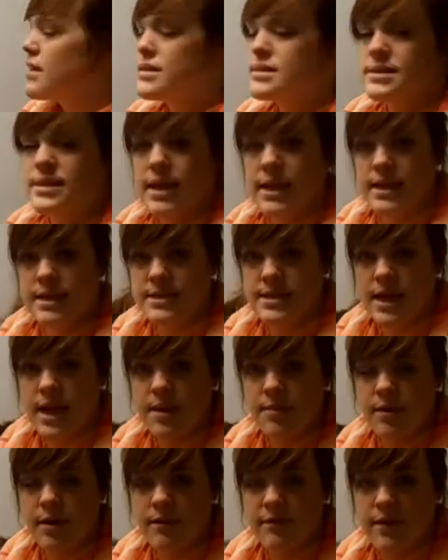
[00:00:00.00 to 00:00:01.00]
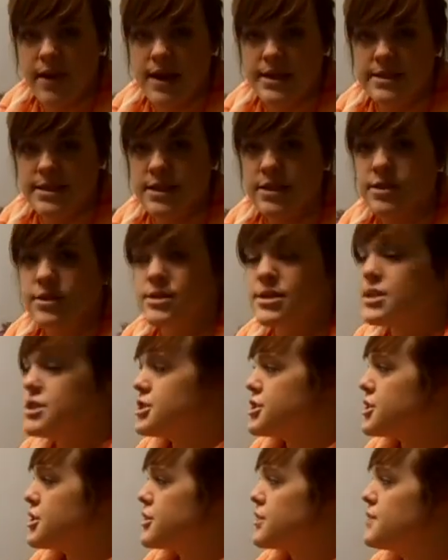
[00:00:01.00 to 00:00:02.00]
Second type of vascular
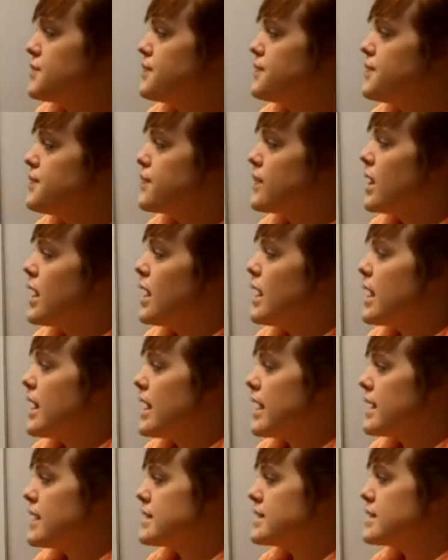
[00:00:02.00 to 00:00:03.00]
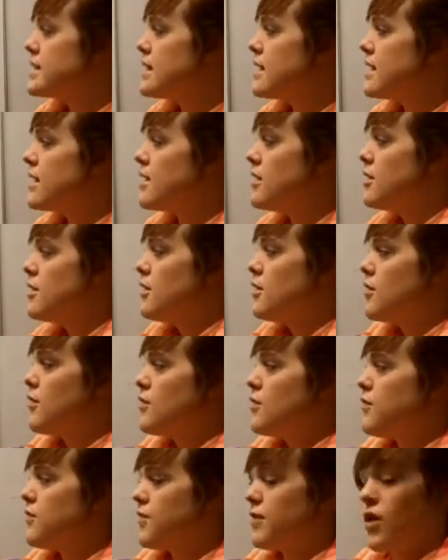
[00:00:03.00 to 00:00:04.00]
tissue is the
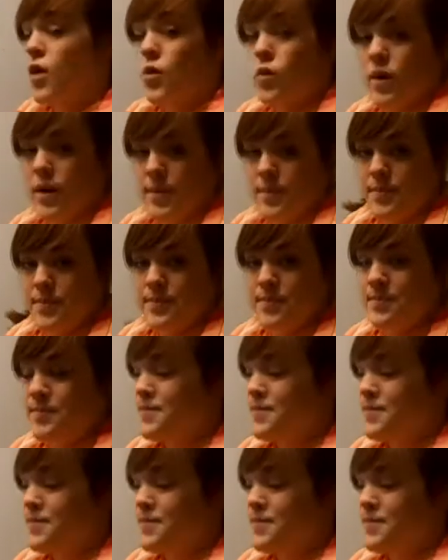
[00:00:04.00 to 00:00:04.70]
phloem,